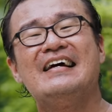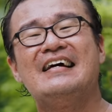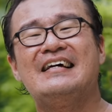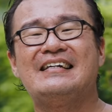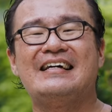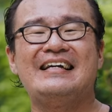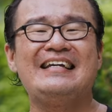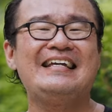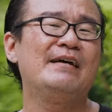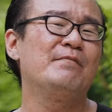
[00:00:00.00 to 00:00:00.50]

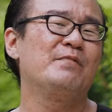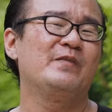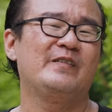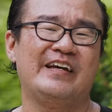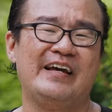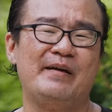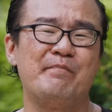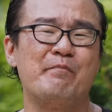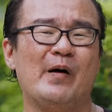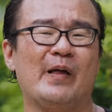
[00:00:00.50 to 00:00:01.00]
the
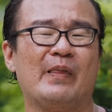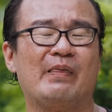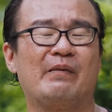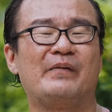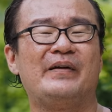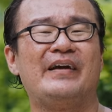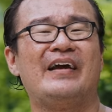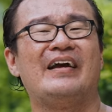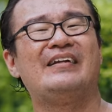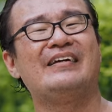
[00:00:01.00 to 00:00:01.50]
EM10 Mark
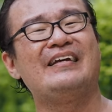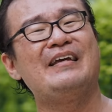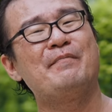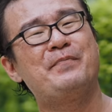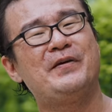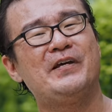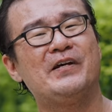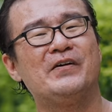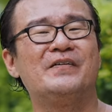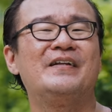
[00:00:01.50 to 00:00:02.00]
III, and the
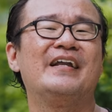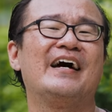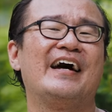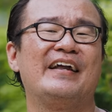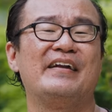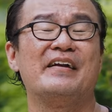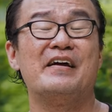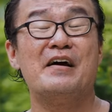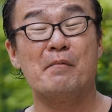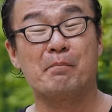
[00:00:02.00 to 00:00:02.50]

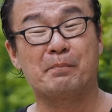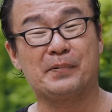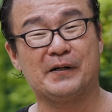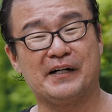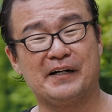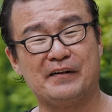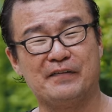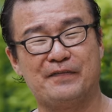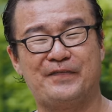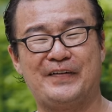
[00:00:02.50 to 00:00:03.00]
EPO9
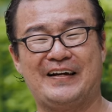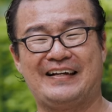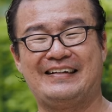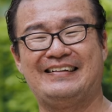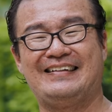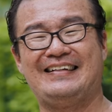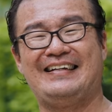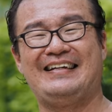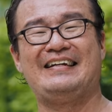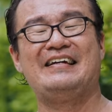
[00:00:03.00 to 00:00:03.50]

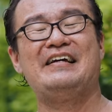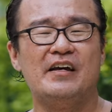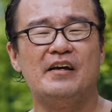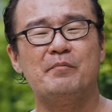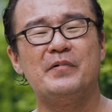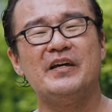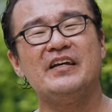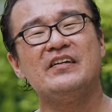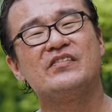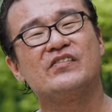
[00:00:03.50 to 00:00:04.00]
perfectly.
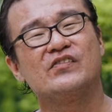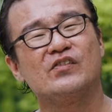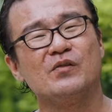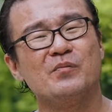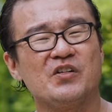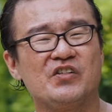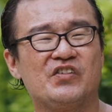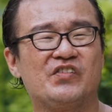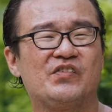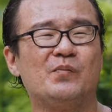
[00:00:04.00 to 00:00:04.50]
Being so
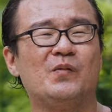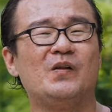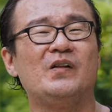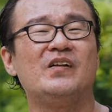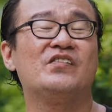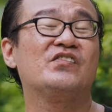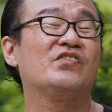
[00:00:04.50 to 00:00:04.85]
much smaller and